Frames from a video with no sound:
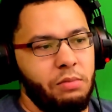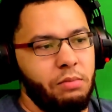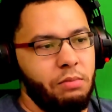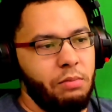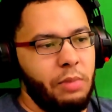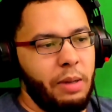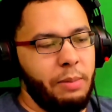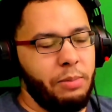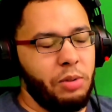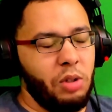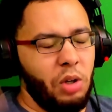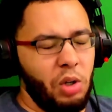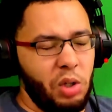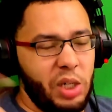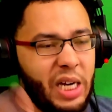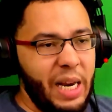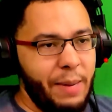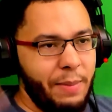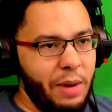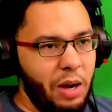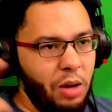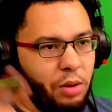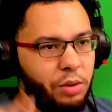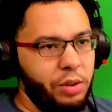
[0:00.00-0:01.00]
I'm just gonna keep
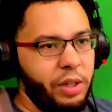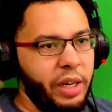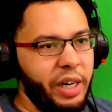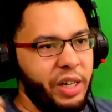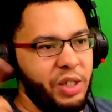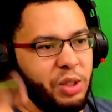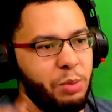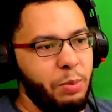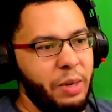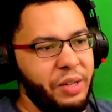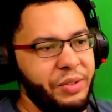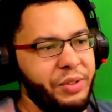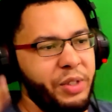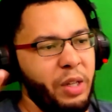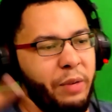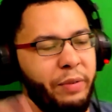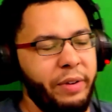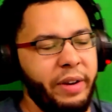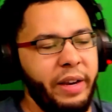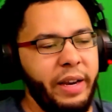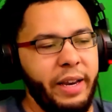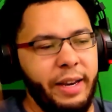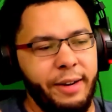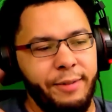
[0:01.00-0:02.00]
my own theories to myself,
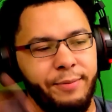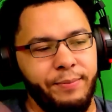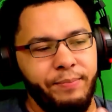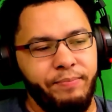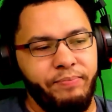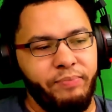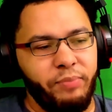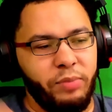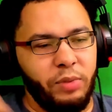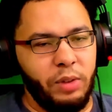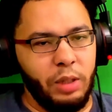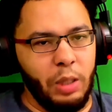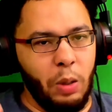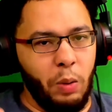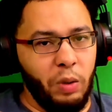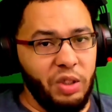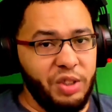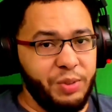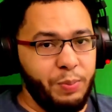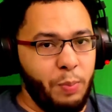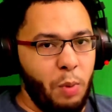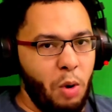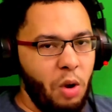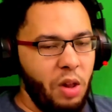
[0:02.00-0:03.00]
okay? No one
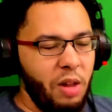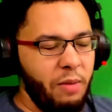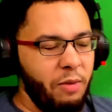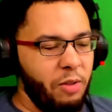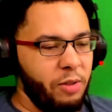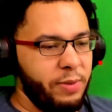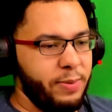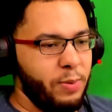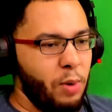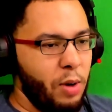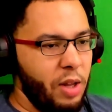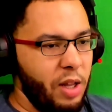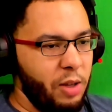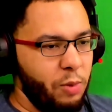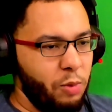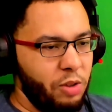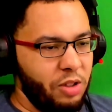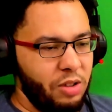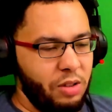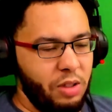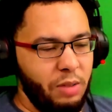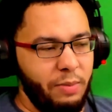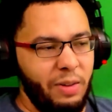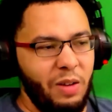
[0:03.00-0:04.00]
spoil it
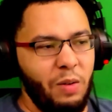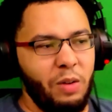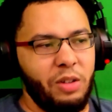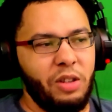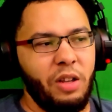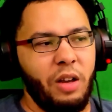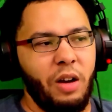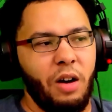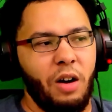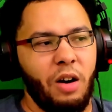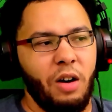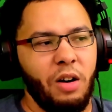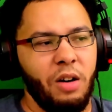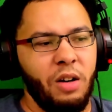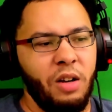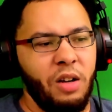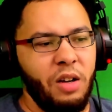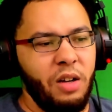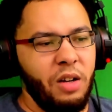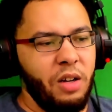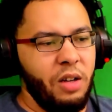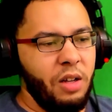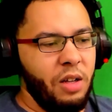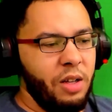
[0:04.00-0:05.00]
to me what they are,
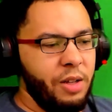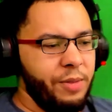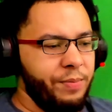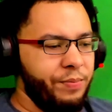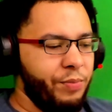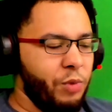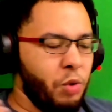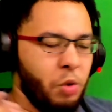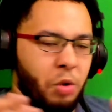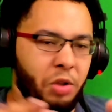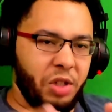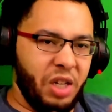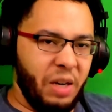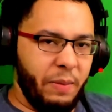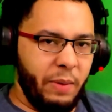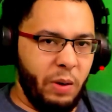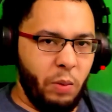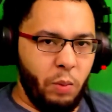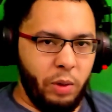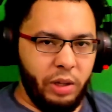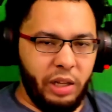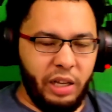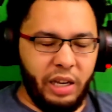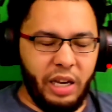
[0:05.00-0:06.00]
or tell me
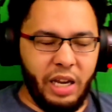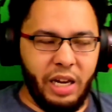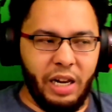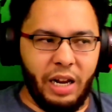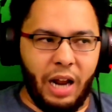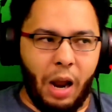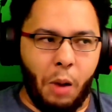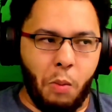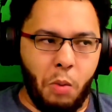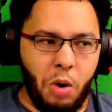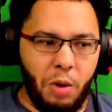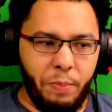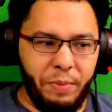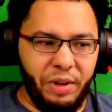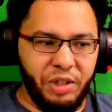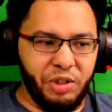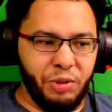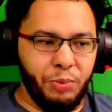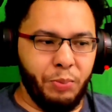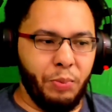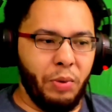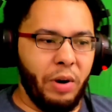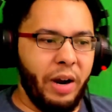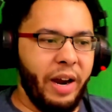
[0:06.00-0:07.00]
when they get it. I won't be
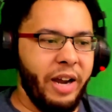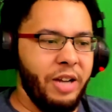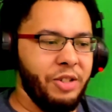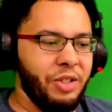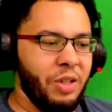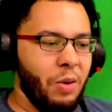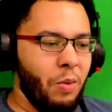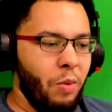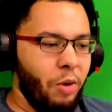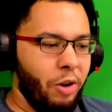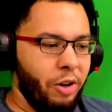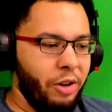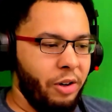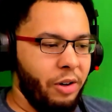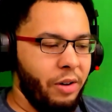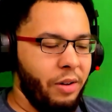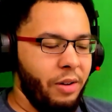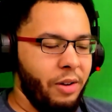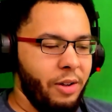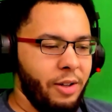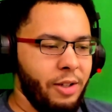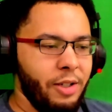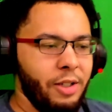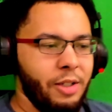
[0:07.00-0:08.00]
surprised. I
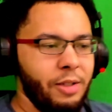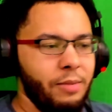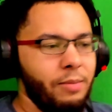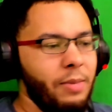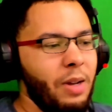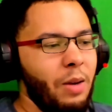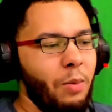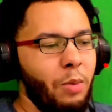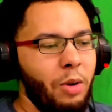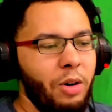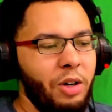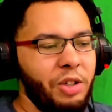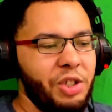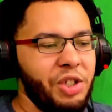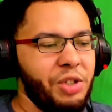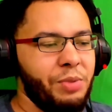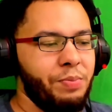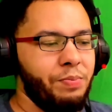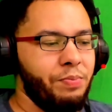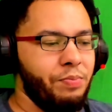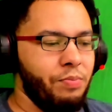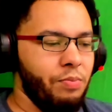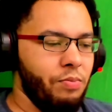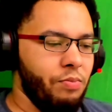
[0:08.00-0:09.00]
wanna just
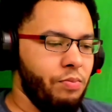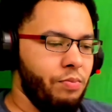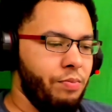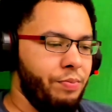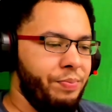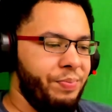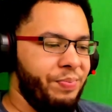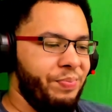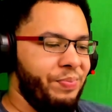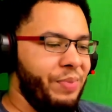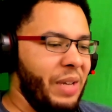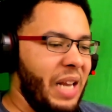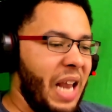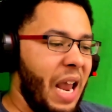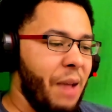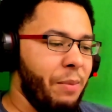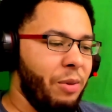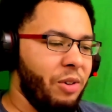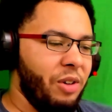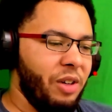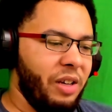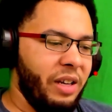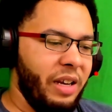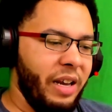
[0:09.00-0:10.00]
be able
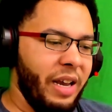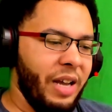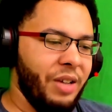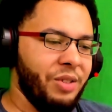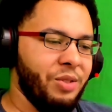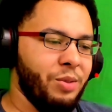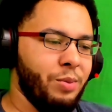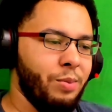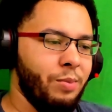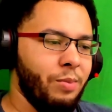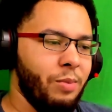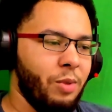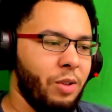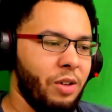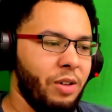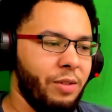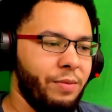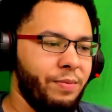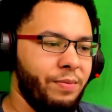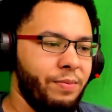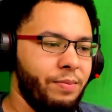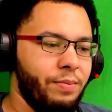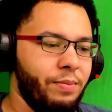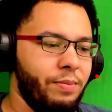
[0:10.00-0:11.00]
to guess, or
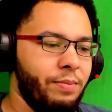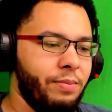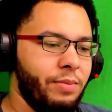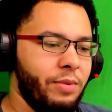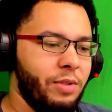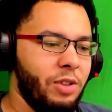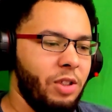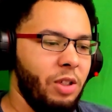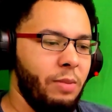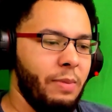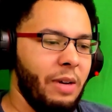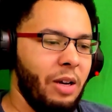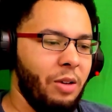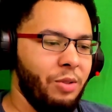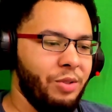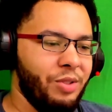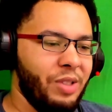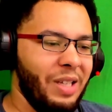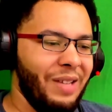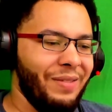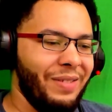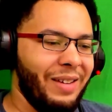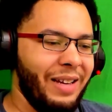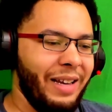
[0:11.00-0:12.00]
do my own
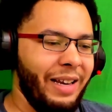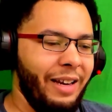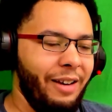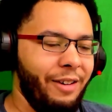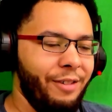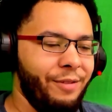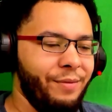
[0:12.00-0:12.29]
stuff, okay?